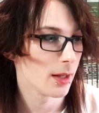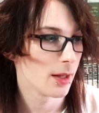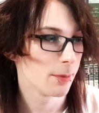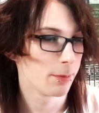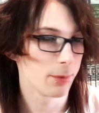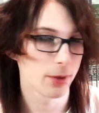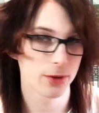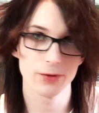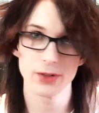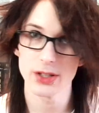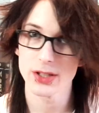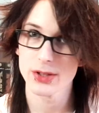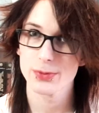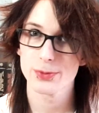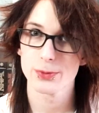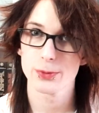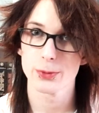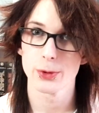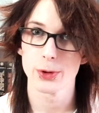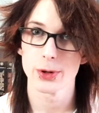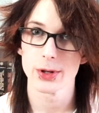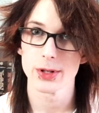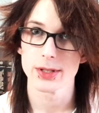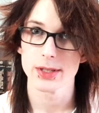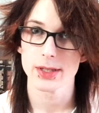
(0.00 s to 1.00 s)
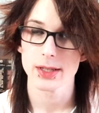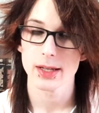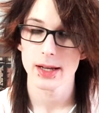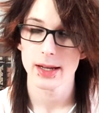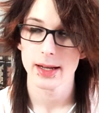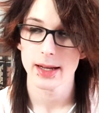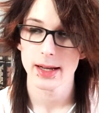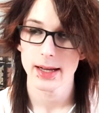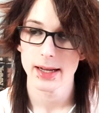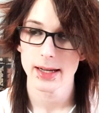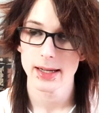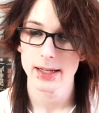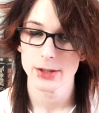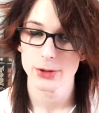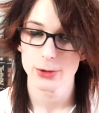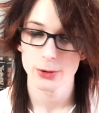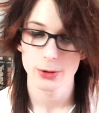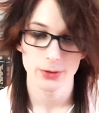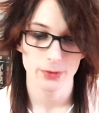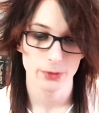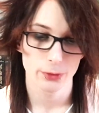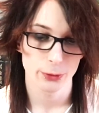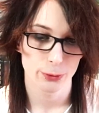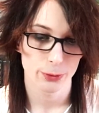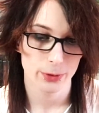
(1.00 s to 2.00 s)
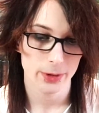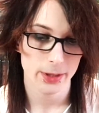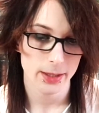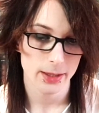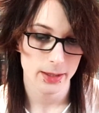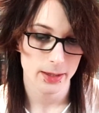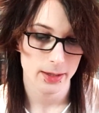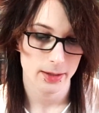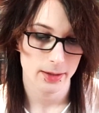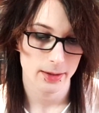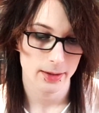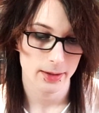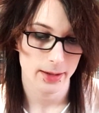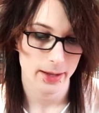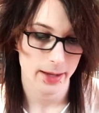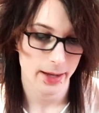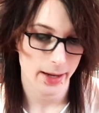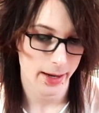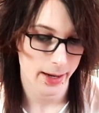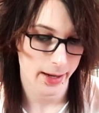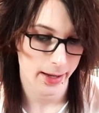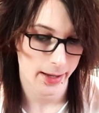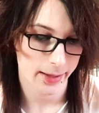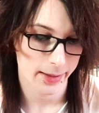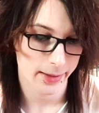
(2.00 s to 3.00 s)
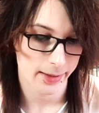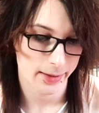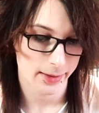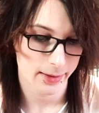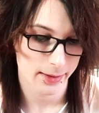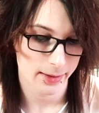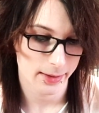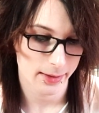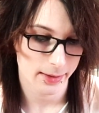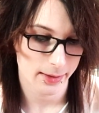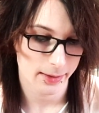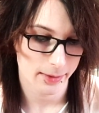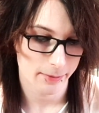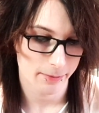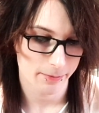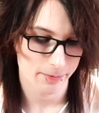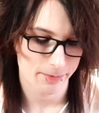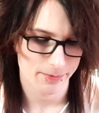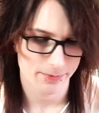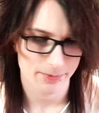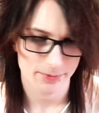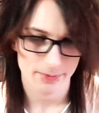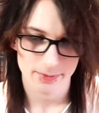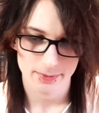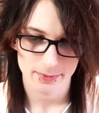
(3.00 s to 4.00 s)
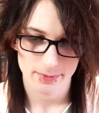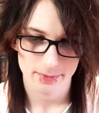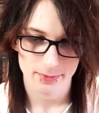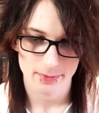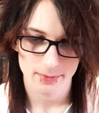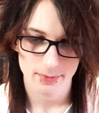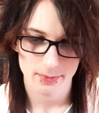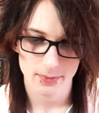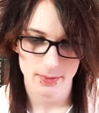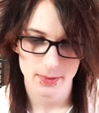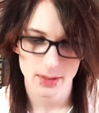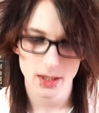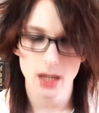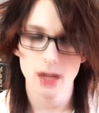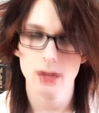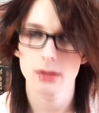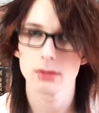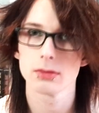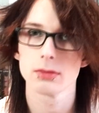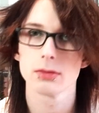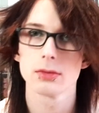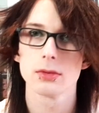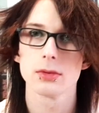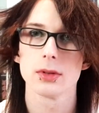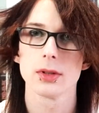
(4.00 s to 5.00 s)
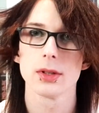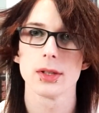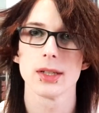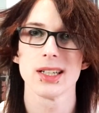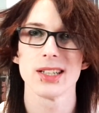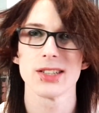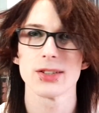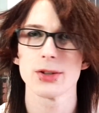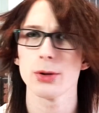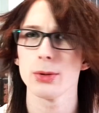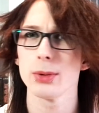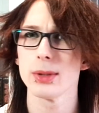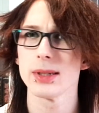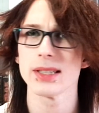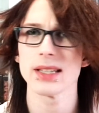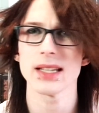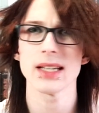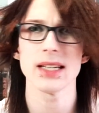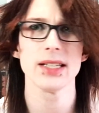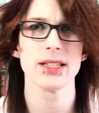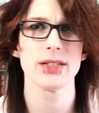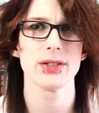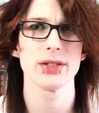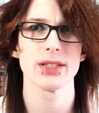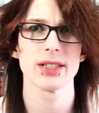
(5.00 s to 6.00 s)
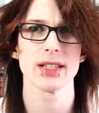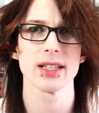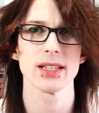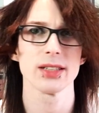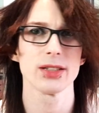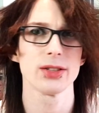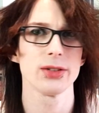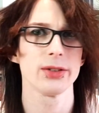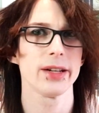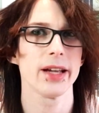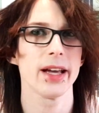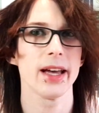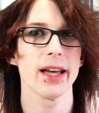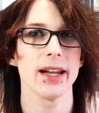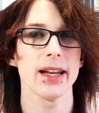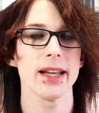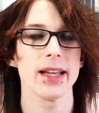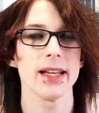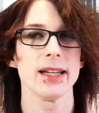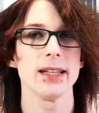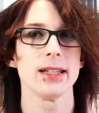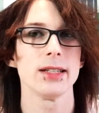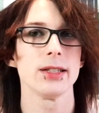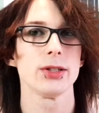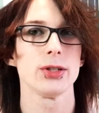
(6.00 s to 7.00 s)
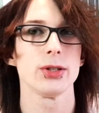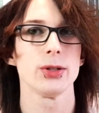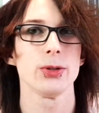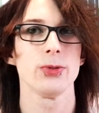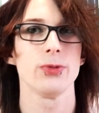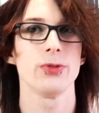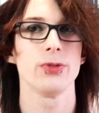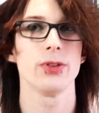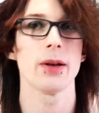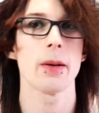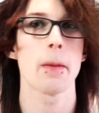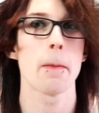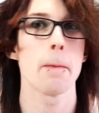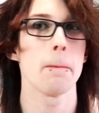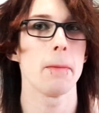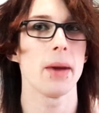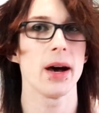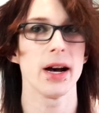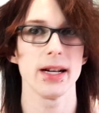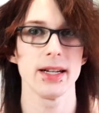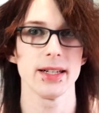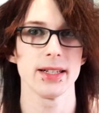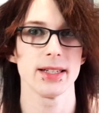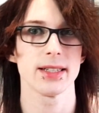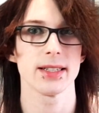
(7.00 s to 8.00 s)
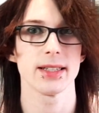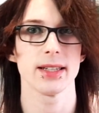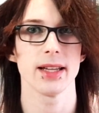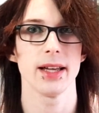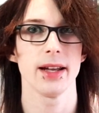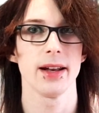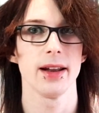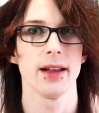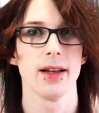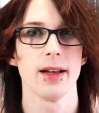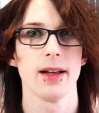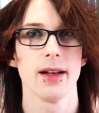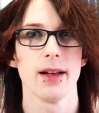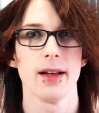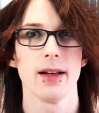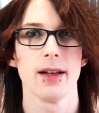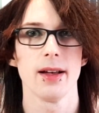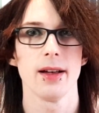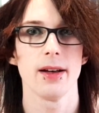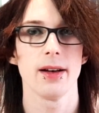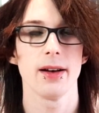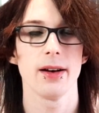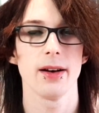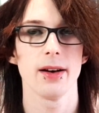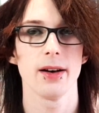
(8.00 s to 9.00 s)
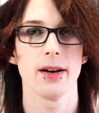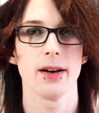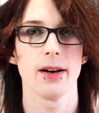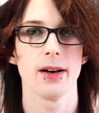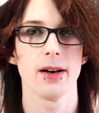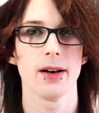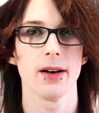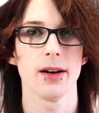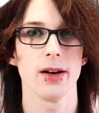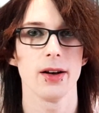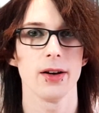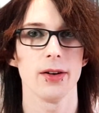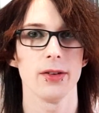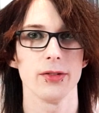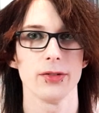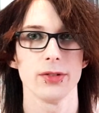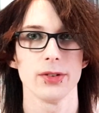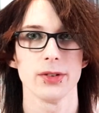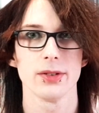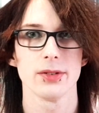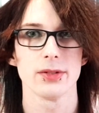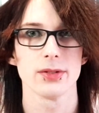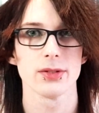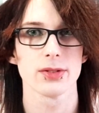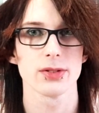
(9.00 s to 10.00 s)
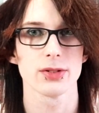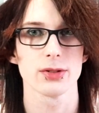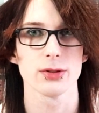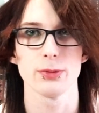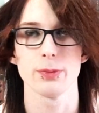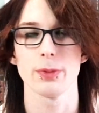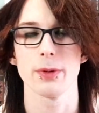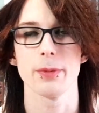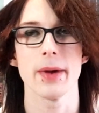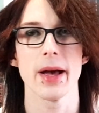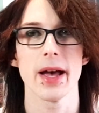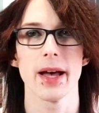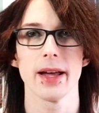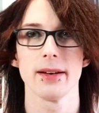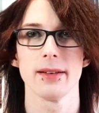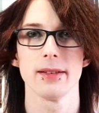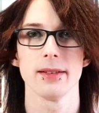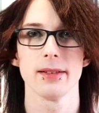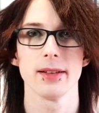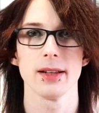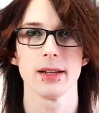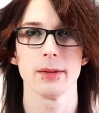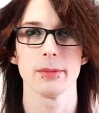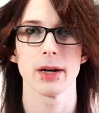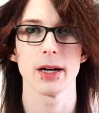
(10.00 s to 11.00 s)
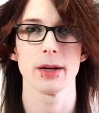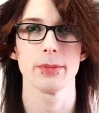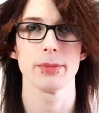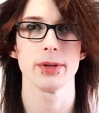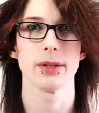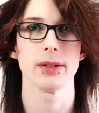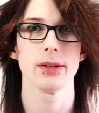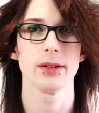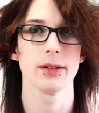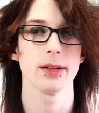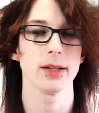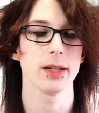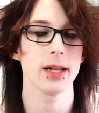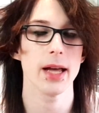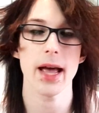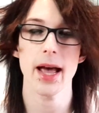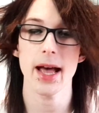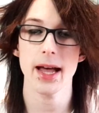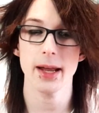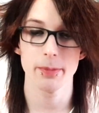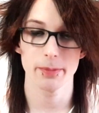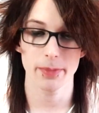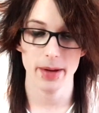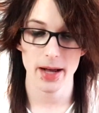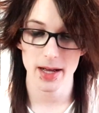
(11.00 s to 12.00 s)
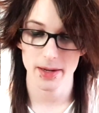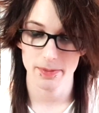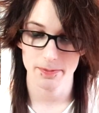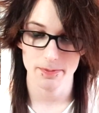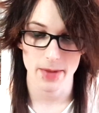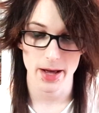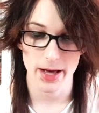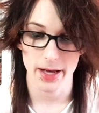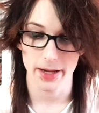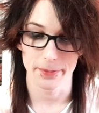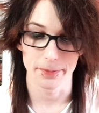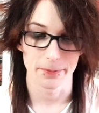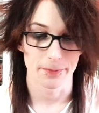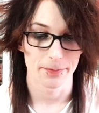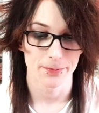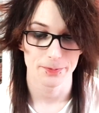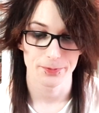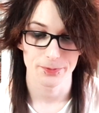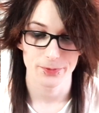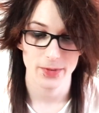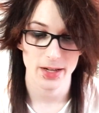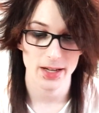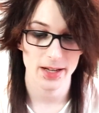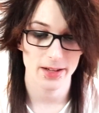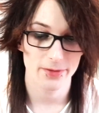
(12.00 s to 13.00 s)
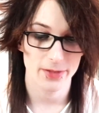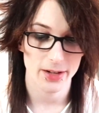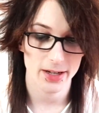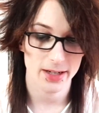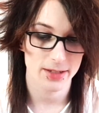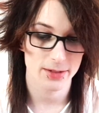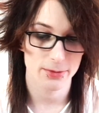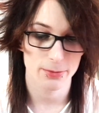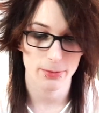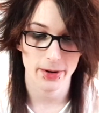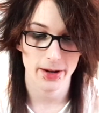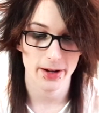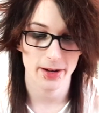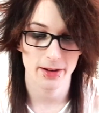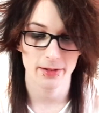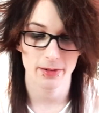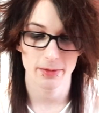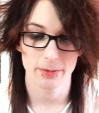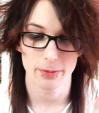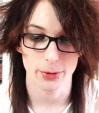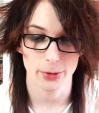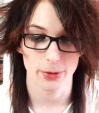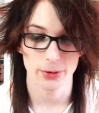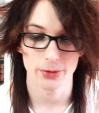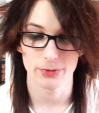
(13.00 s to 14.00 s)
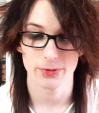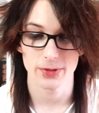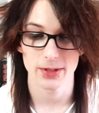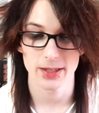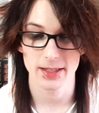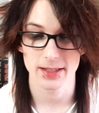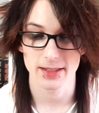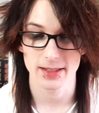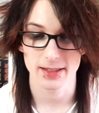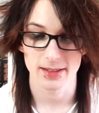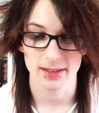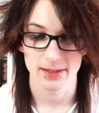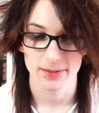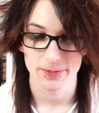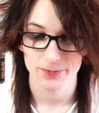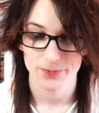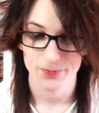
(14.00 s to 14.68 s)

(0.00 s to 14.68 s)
But this was a enjoyable read, and yeah, it's always interesting to get into the mindset of Superman, in my opinion, and Batman. That is why I bought these.